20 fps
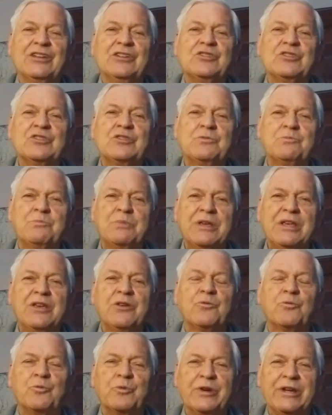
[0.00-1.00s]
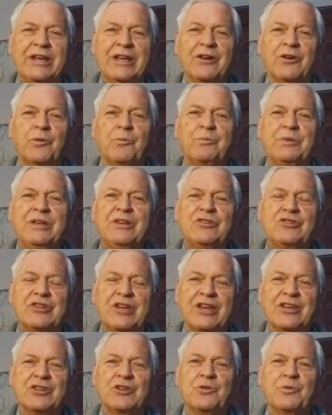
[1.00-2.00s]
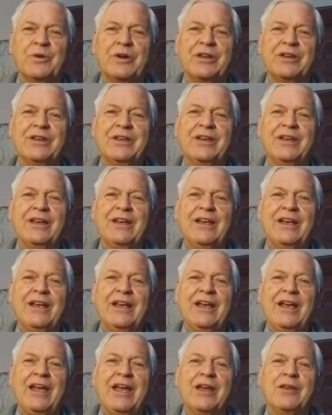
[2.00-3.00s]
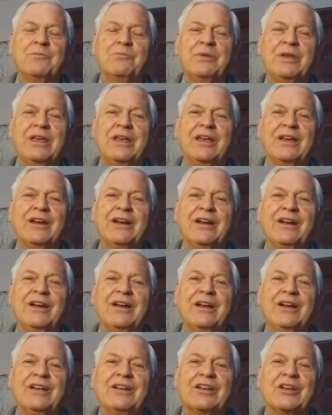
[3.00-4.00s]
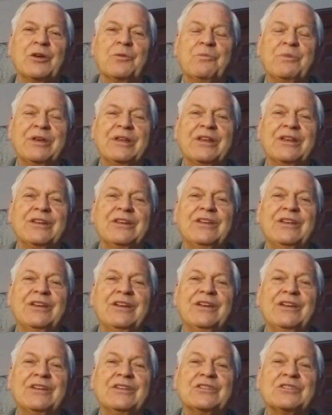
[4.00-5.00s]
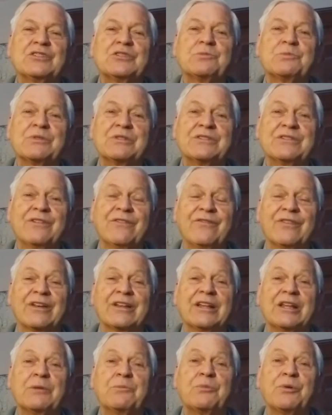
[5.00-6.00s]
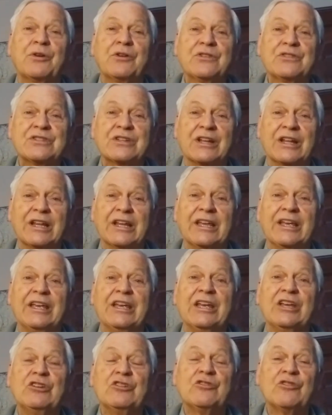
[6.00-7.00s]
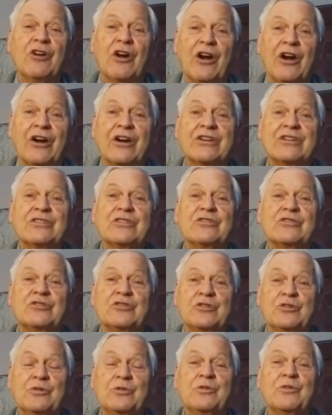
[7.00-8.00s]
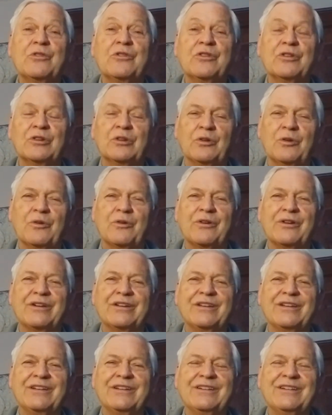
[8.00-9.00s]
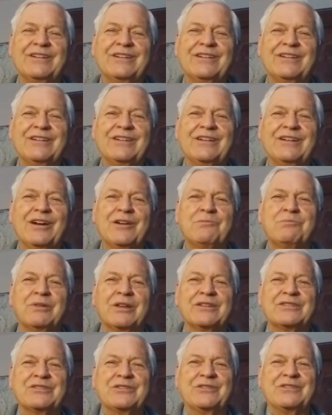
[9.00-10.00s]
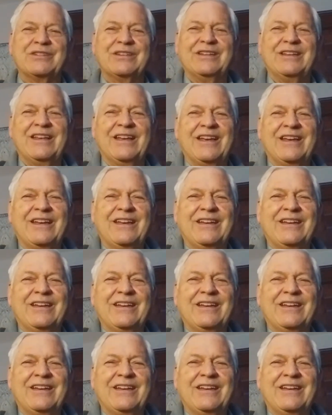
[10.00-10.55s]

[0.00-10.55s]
Just be real, be genuine, and be committed specifically, personally, in your heart to the Lord. God bless you today.